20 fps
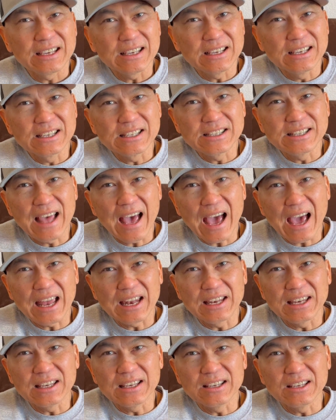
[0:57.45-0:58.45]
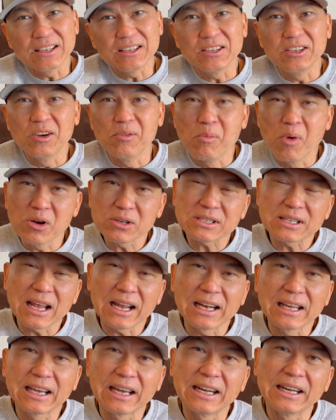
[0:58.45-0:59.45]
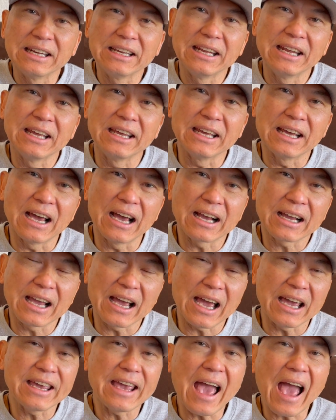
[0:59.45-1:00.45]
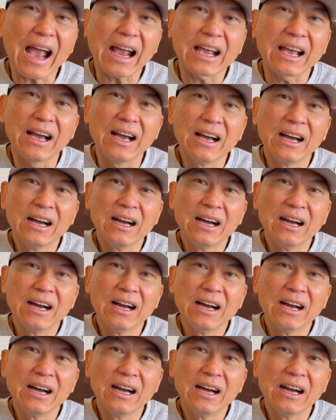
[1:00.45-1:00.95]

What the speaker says: is that you're most likely going to need a kayak,